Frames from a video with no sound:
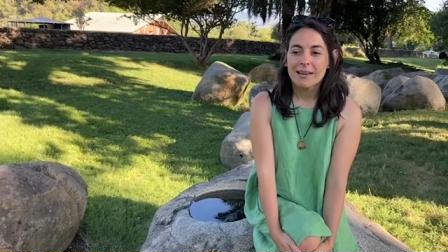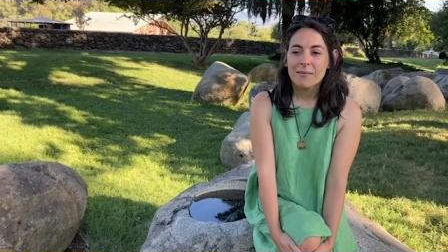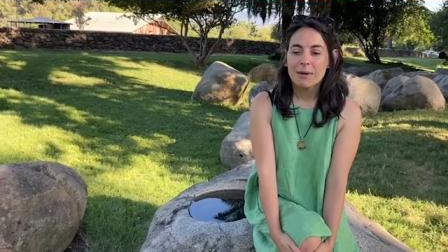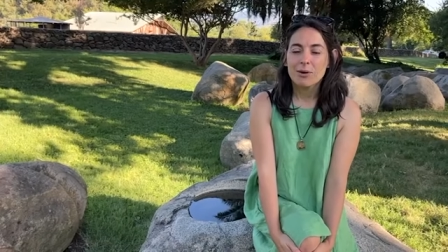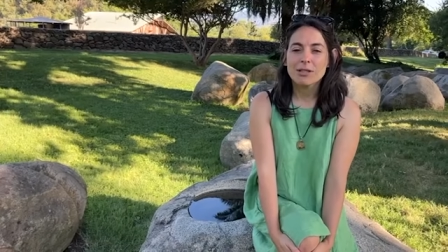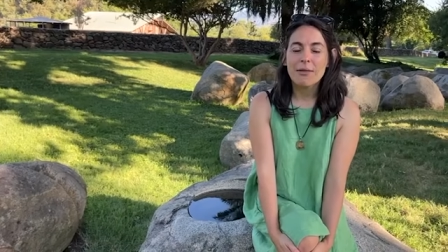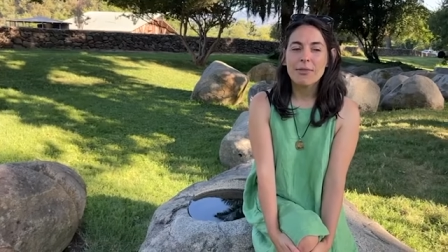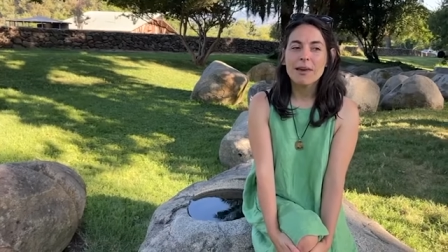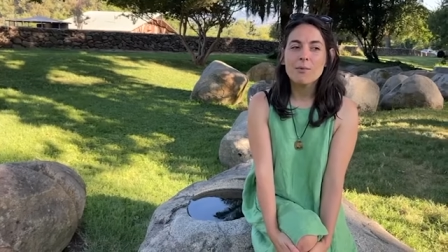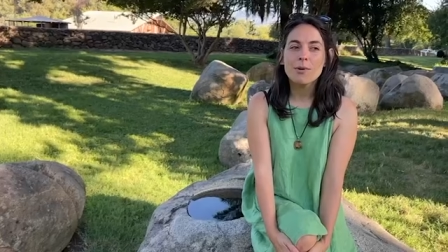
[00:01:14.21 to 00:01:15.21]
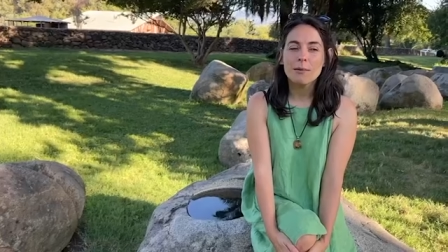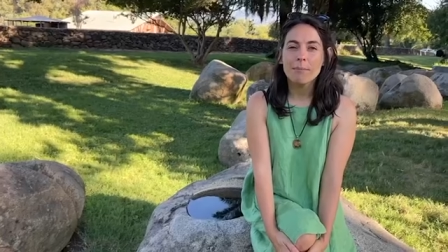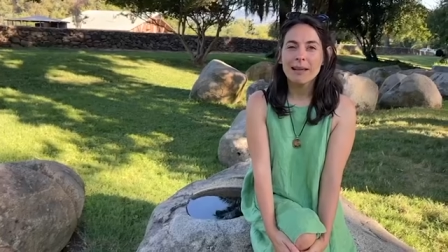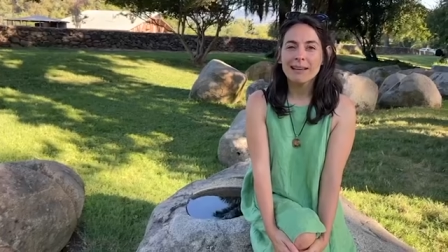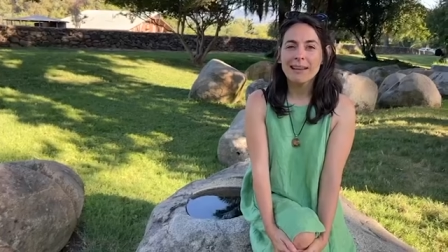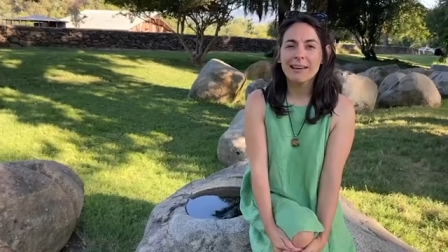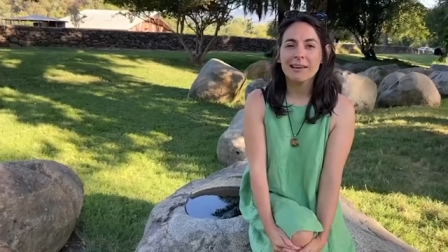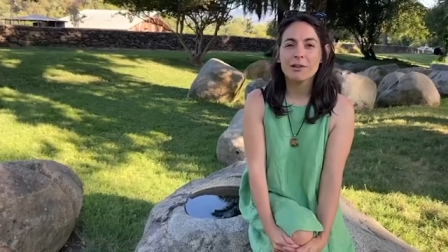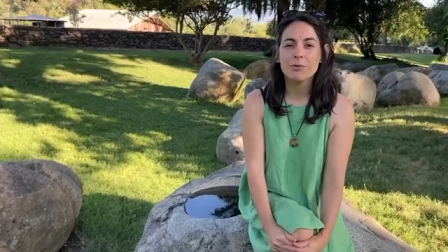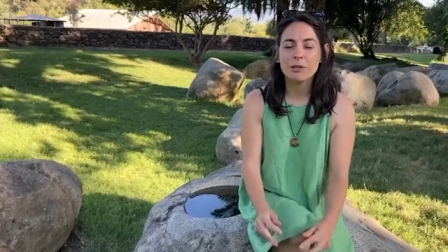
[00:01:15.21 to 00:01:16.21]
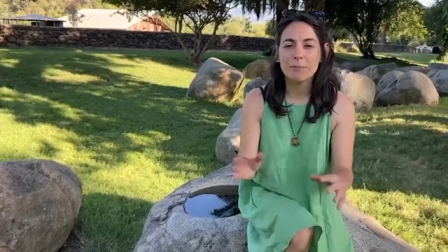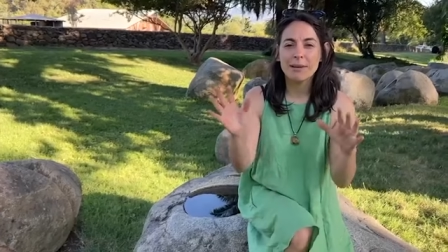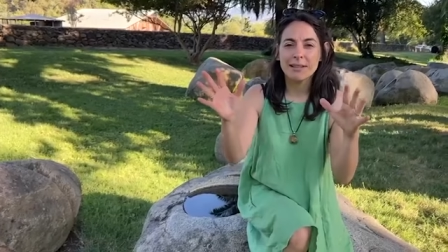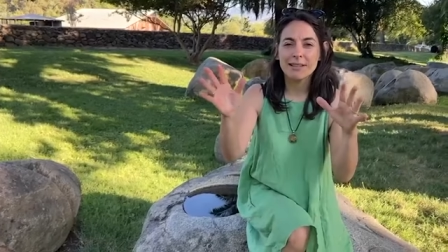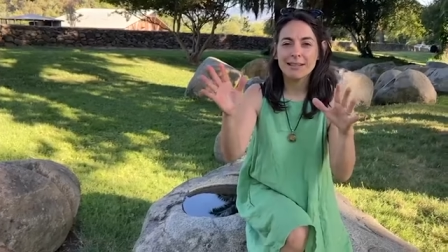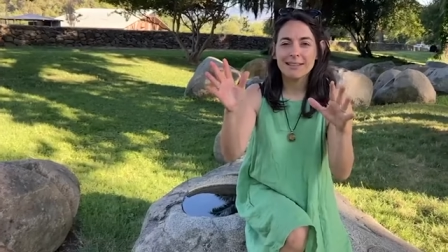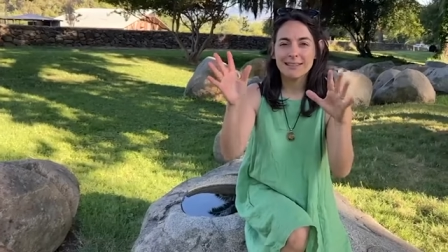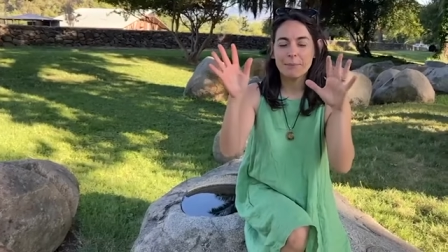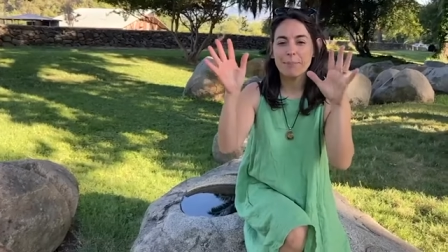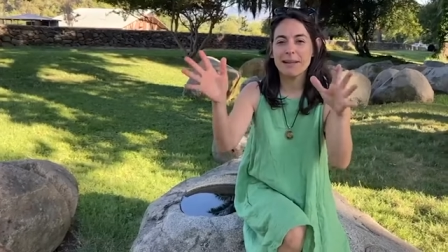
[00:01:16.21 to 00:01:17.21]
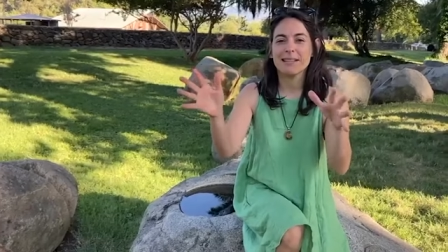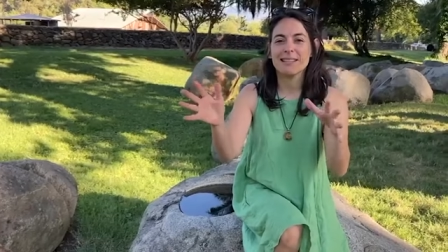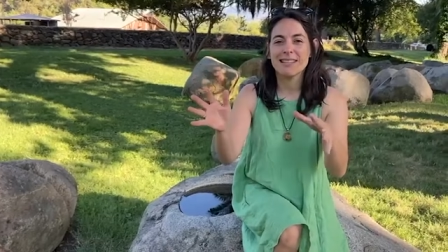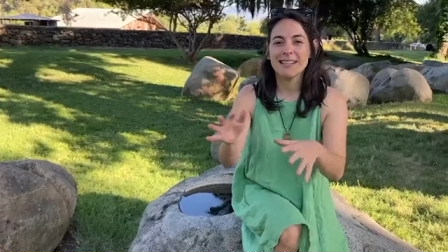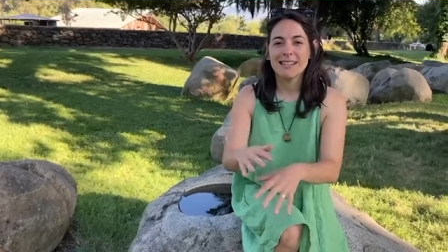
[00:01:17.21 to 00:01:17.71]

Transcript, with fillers: Because I think with a blend, I can read better the place.